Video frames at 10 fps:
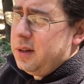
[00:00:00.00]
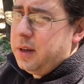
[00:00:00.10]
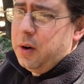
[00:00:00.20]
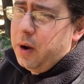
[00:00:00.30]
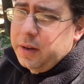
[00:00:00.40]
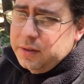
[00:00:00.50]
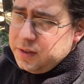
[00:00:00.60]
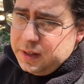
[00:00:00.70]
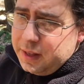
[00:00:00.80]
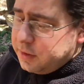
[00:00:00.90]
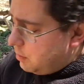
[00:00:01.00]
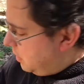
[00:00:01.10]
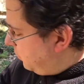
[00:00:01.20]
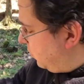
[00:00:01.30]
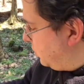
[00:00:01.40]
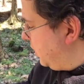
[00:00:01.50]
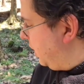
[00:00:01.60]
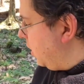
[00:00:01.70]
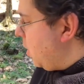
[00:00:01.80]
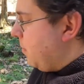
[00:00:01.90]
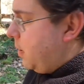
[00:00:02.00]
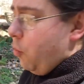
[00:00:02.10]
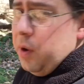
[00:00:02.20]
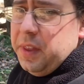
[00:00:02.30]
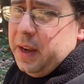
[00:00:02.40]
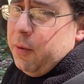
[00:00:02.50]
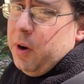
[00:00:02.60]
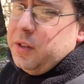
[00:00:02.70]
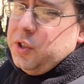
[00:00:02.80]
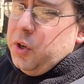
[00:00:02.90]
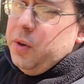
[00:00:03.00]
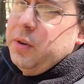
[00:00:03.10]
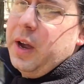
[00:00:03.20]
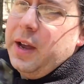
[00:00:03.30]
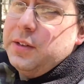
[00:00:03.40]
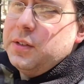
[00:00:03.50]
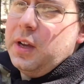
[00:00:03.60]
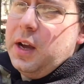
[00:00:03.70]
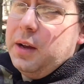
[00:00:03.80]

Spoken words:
You know, I could see that's going to be the first thing. But one thing I want to show you guys